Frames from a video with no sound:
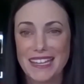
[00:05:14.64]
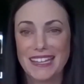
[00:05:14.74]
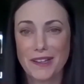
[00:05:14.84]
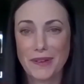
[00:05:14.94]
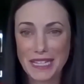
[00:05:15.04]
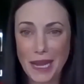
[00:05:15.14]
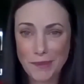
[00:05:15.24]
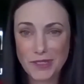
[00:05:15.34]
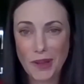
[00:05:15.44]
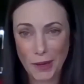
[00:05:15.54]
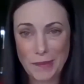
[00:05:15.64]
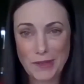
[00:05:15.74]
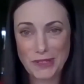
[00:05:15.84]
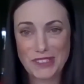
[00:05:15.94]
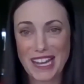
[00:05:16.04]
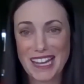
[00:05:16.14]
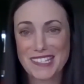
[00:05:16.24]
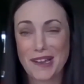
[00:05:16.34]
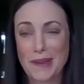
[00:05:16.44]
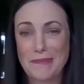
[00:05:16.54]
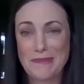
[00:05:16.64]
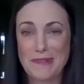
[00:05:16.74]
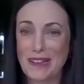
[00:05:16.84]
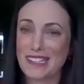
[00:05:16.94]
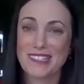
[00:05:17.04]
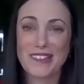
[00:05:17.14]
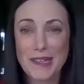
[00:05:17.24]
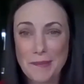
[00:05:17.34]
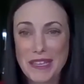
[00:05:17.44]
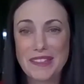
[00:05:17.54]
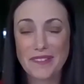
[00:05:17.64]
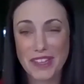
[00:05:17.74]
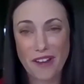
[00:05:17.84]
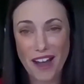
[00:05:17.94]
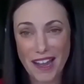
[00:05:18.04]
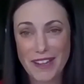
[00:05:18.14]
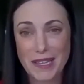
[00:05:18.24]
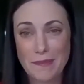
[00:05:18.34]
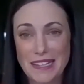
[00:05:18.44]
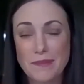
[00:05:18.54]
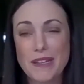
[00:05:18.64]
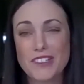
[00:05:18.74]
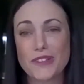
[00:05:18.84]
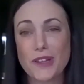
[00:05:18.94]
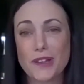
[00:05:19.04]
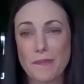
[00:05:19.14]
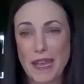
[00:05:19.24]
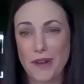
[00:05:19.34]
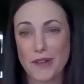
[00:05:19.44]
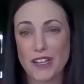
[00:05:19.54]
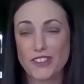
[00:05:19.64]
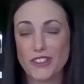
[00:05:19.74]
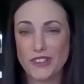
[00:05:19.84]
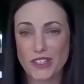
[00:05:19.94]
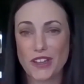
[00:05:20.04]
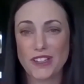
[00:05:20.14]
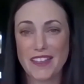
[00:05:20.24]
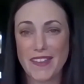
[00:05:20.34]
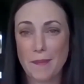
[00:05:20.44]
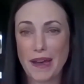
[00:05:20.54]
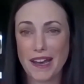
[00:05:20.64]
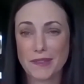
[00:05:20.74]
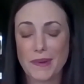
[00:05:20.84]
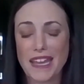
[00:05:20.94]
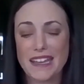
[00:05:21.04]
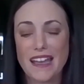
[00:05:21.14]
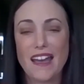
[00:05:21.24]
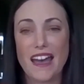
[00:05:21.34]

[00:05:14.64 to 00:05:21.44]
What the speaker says: Now, when it comes to home cooked diets, it's not something that I recommend, but should a pet owner choose to go down that pathway,